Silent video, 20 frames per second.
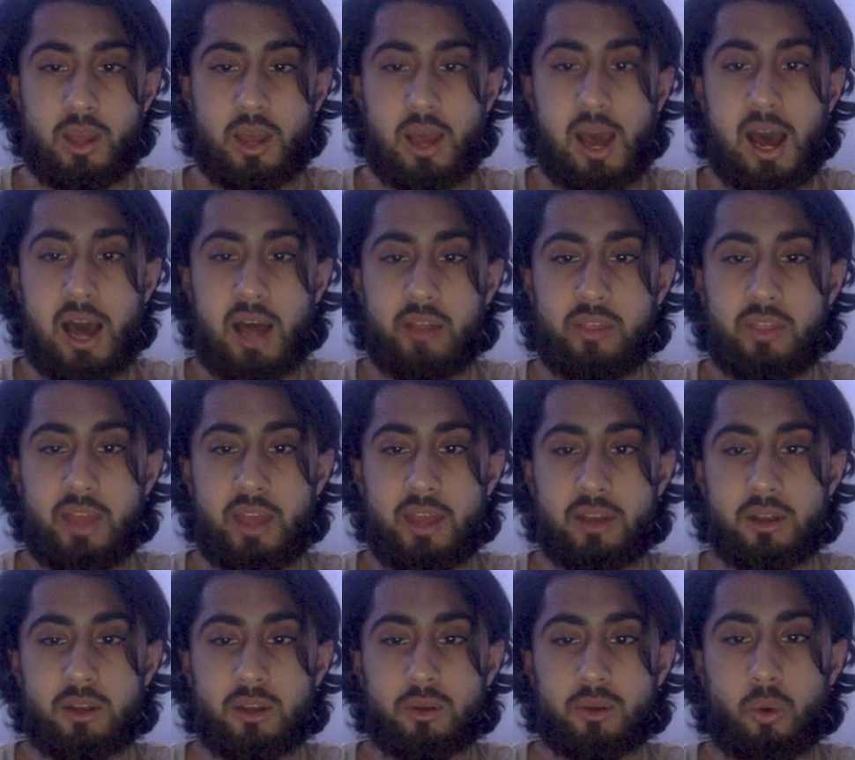and
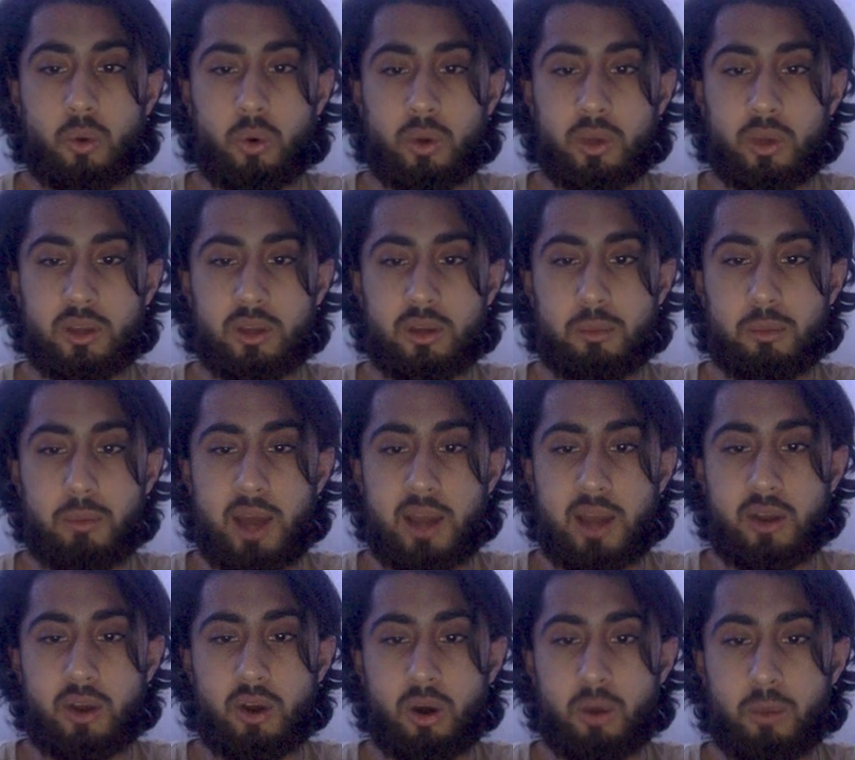then going
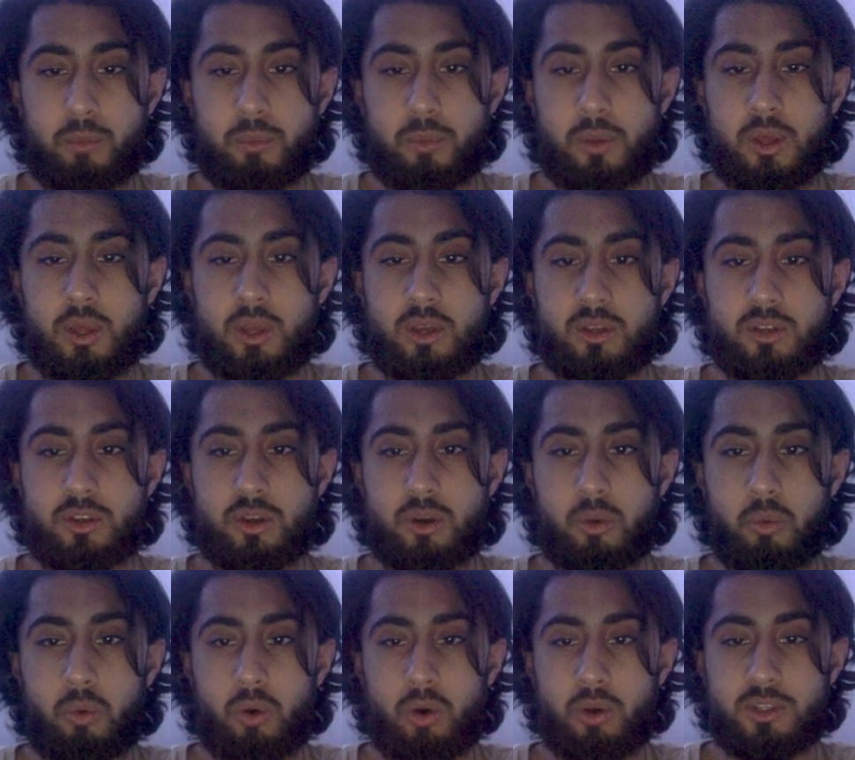back up
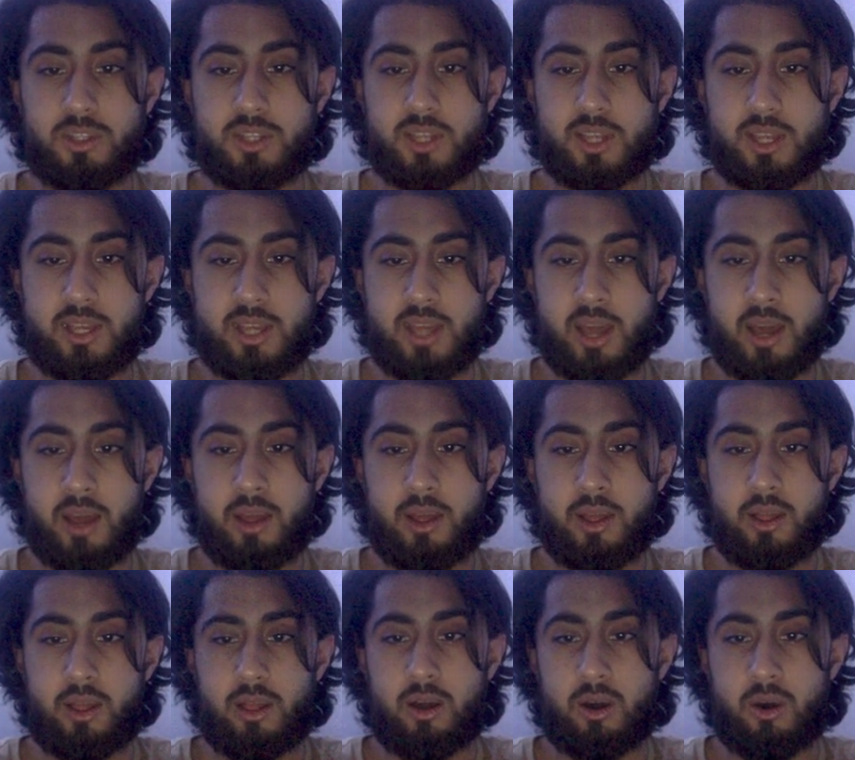towards here.
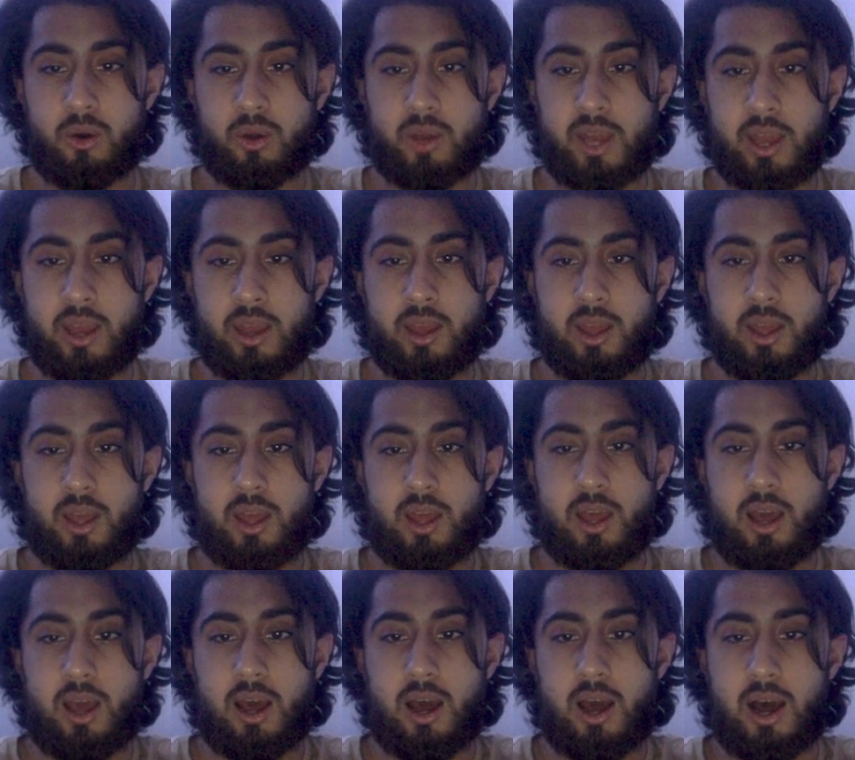Okay,
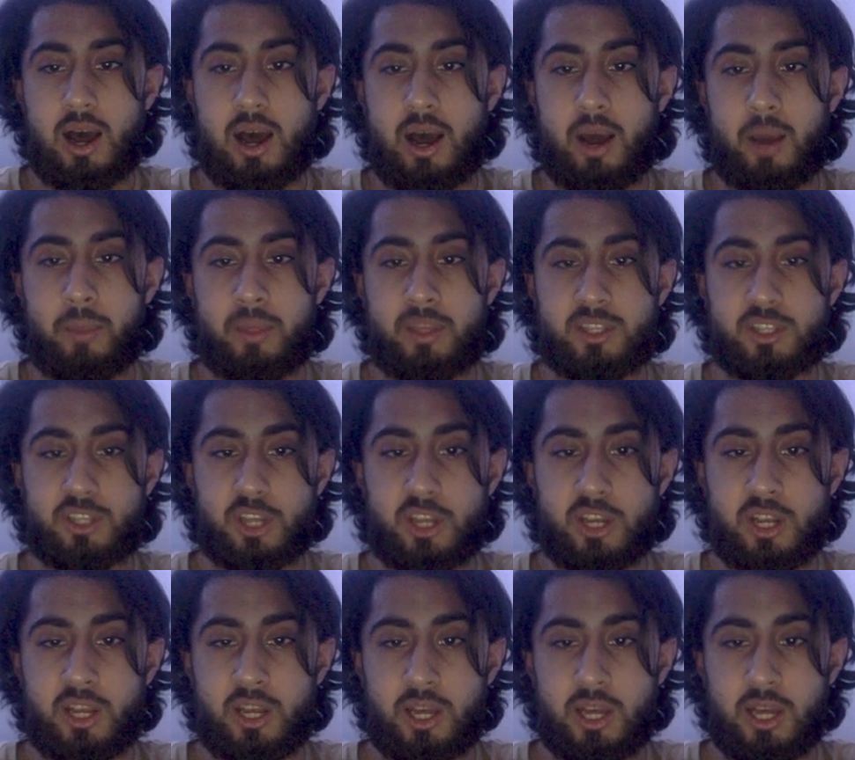it's
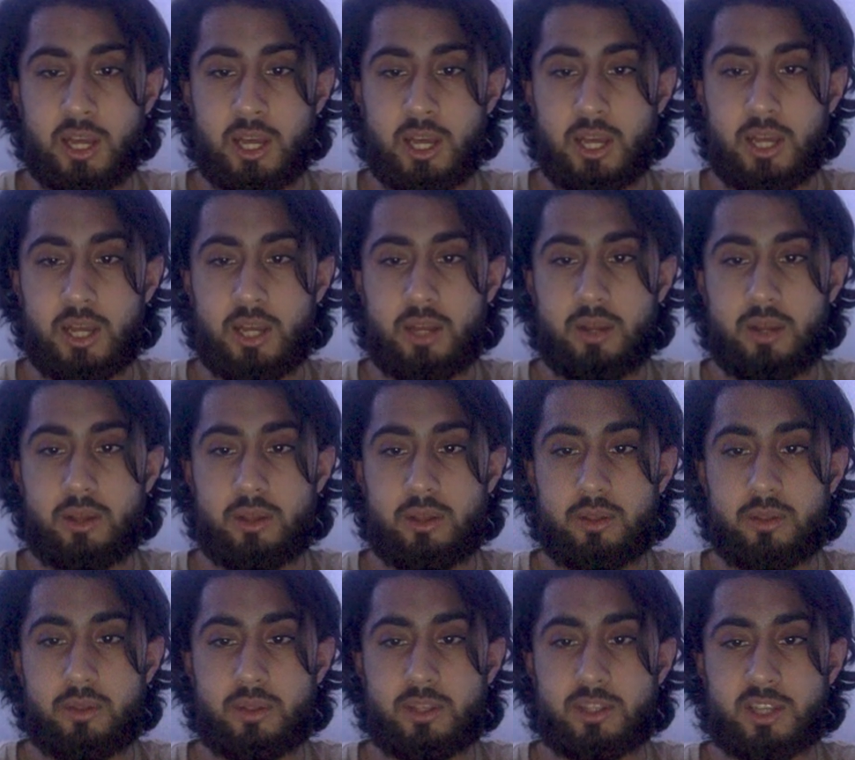gonna
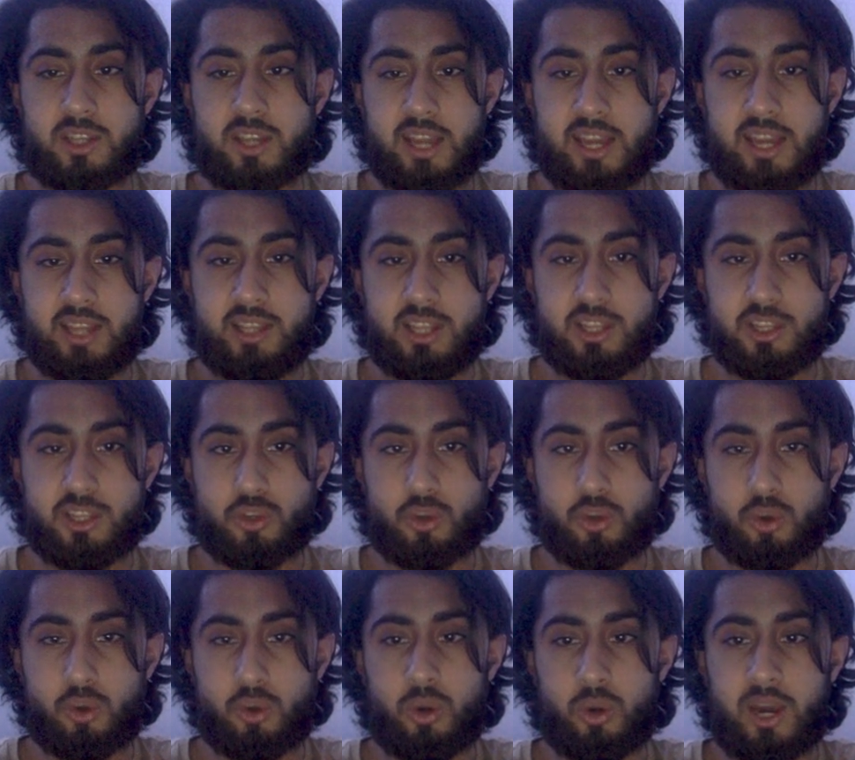hit this
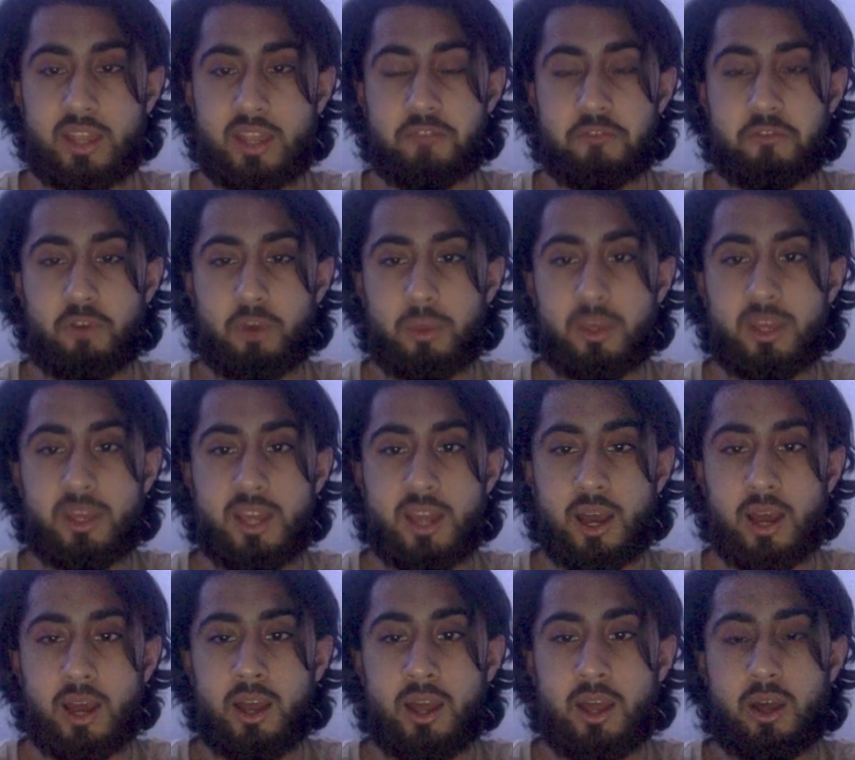zone, and then from
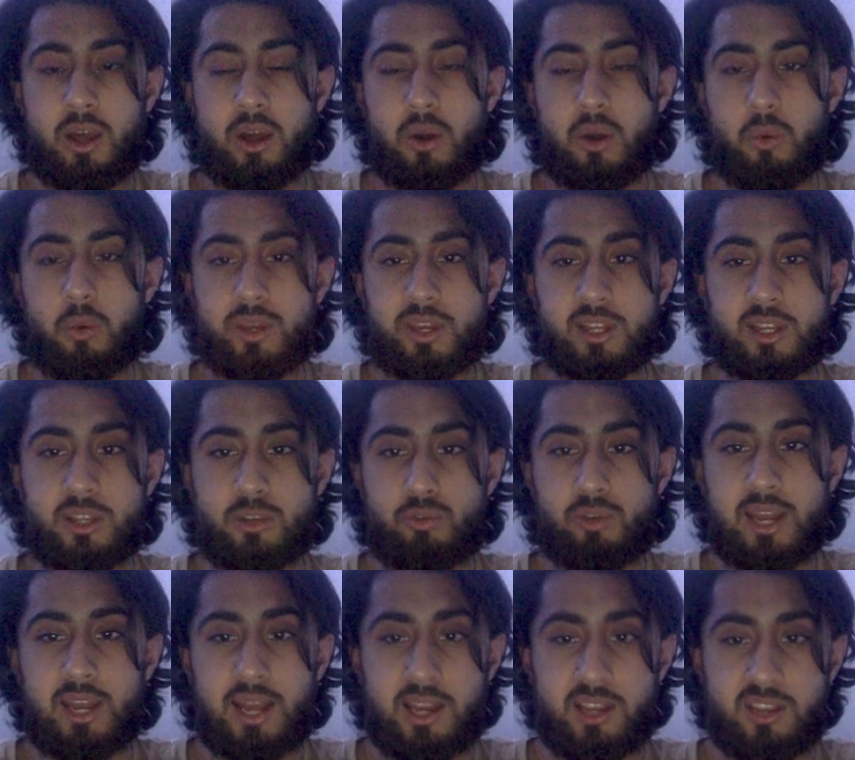here we can
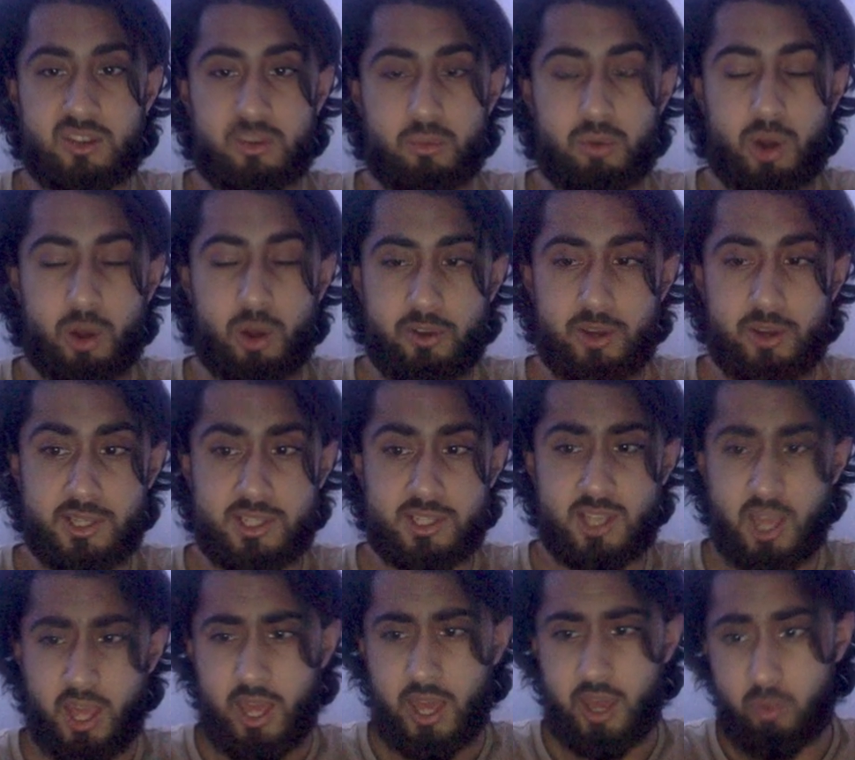realize some profits.
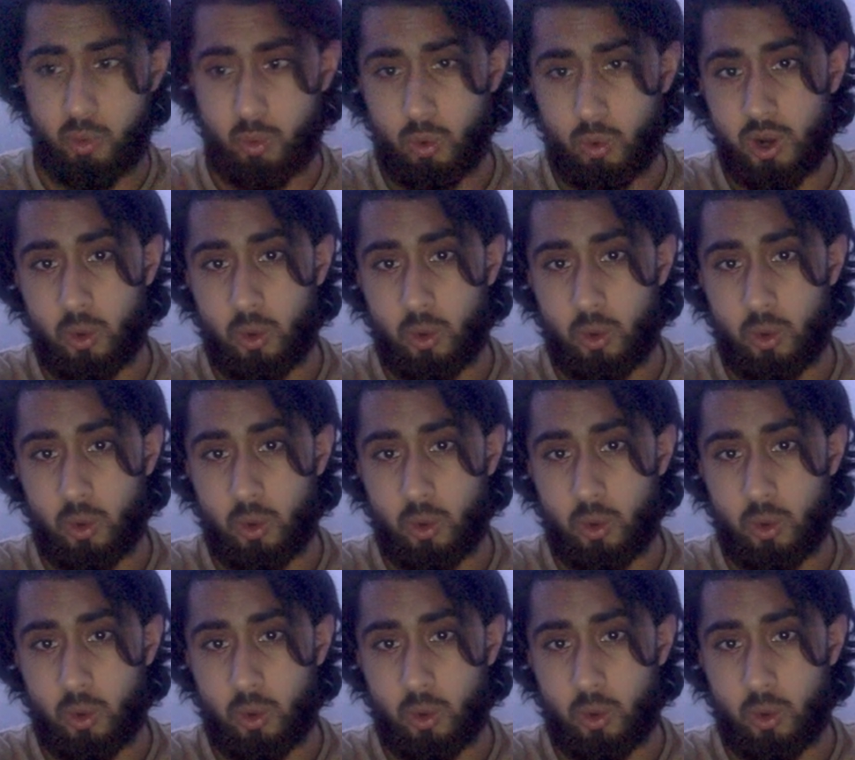If we want to